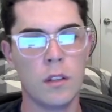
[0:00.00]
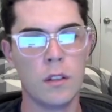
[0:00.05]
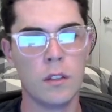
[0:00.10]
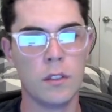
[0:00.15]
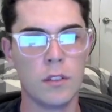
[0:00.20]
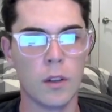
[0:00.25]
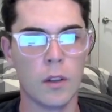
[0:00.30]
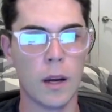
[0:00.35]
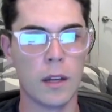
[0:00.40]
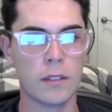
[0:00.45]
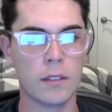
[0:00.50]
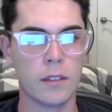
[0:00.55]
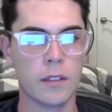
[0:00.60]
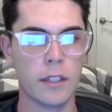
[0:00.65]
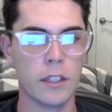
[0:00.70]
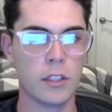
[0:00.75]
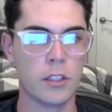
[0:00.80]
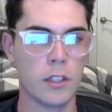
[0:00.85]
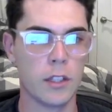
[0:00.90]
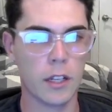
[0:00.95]
So as an
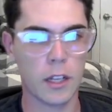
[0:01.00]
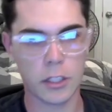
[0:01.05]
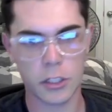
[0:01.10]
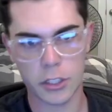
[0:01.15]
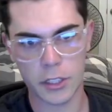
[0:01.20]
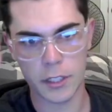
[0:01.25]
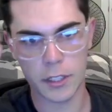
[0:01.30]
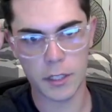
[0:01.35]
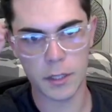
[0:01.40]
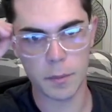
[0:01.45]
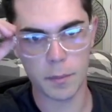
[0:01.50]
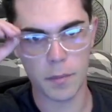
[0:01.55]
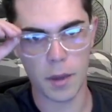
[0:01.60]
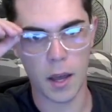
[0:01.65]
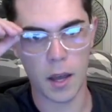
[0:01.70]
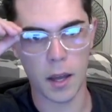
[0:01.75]
introduction,